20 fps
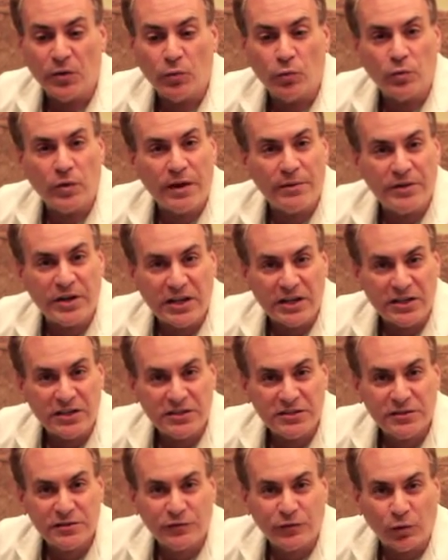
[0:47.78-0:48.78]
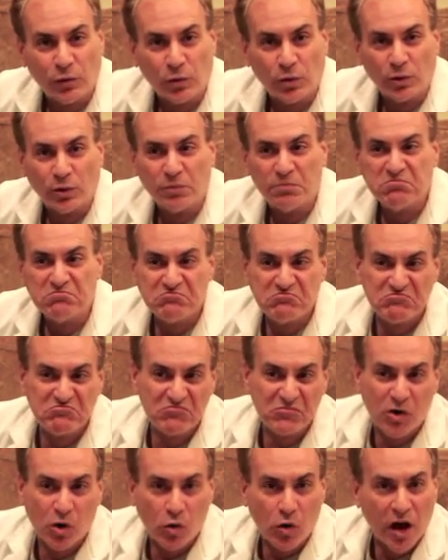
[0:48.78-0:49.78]
remedies for
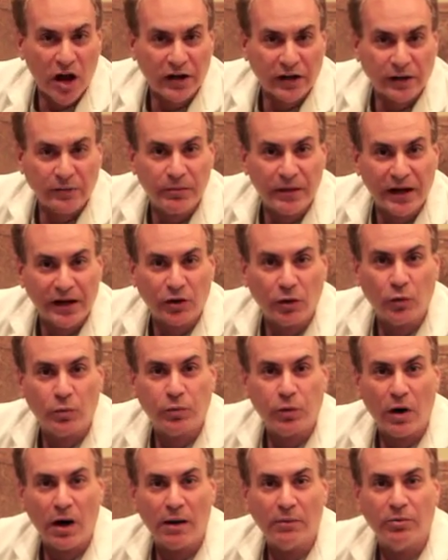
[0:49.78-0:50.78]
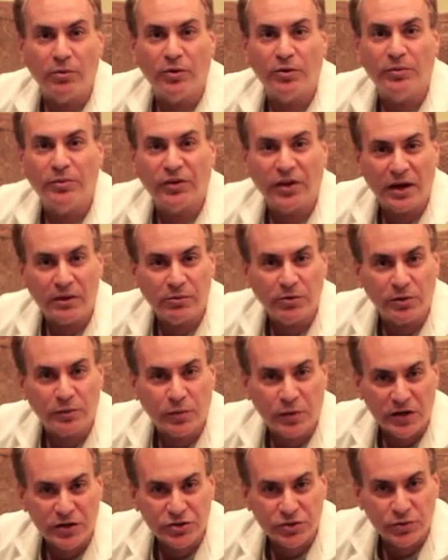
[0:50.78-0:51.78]
chronic medical problems, high blood
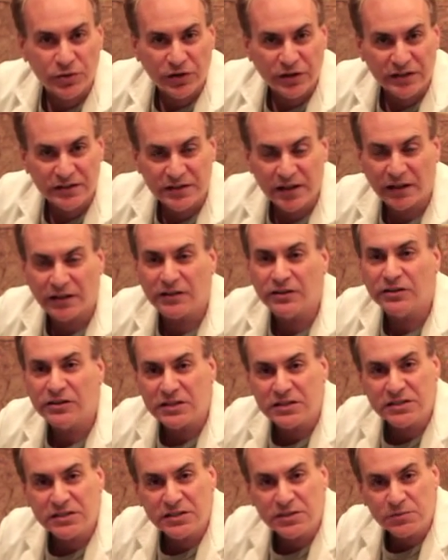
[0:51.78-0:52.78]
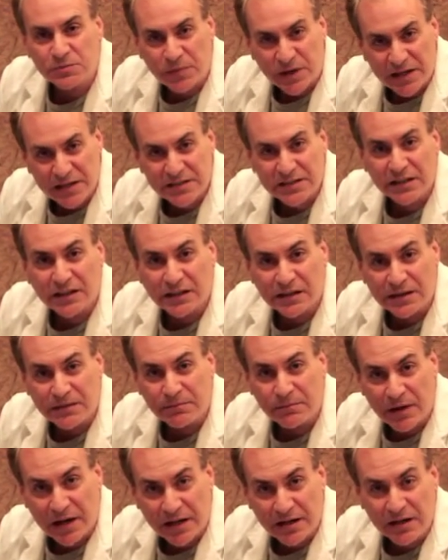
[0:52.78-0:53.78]
pressure, things like that. This is basically
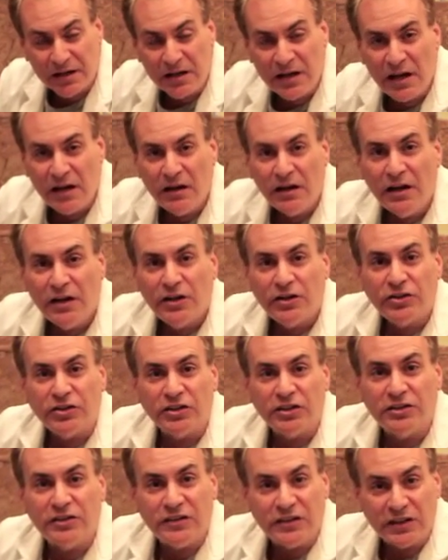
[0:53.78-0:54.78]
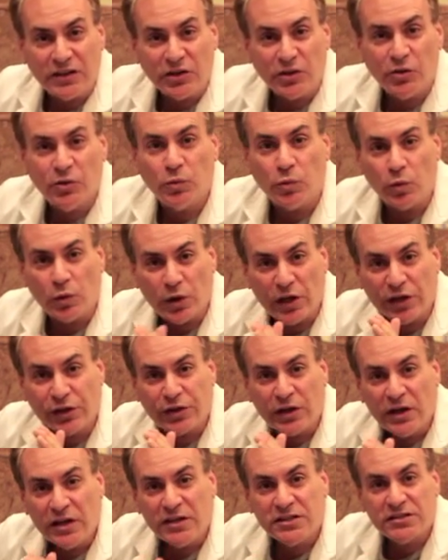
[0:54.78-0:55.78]
meant to deal
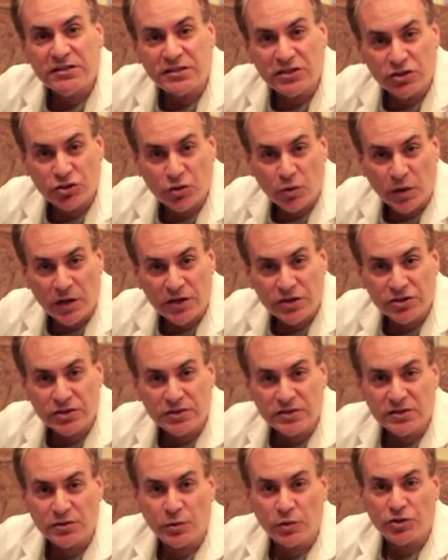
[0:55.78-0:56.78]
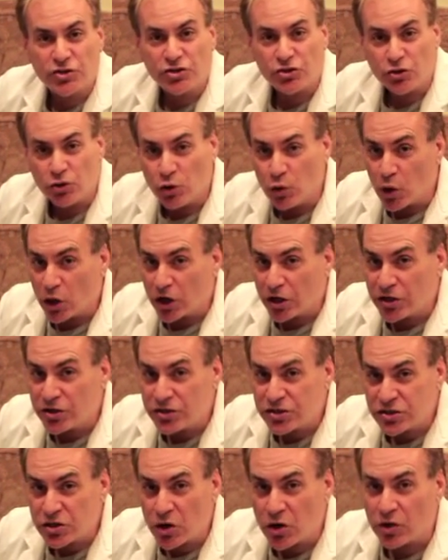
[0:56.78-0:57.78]
with situations in which you are
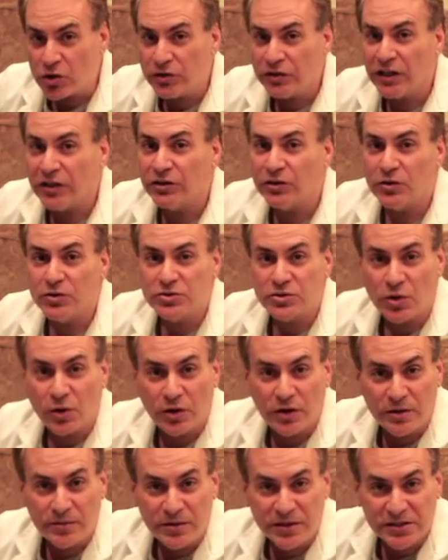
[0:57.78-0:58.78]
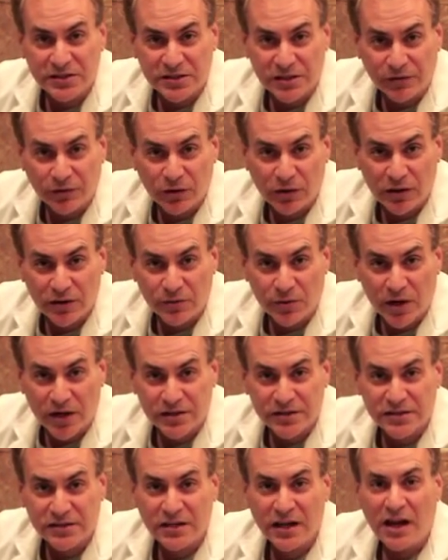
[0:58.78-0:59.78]
concerned that there's going to be civil
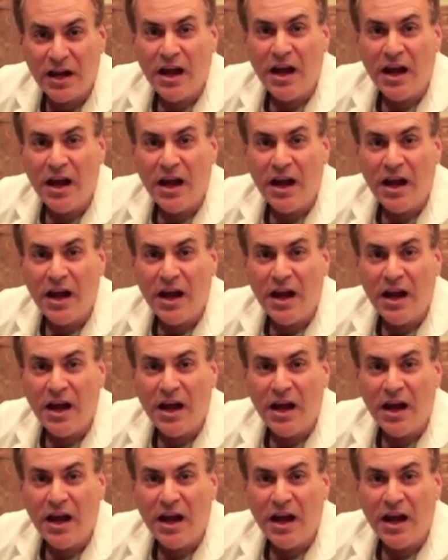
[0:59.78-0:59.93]
unrest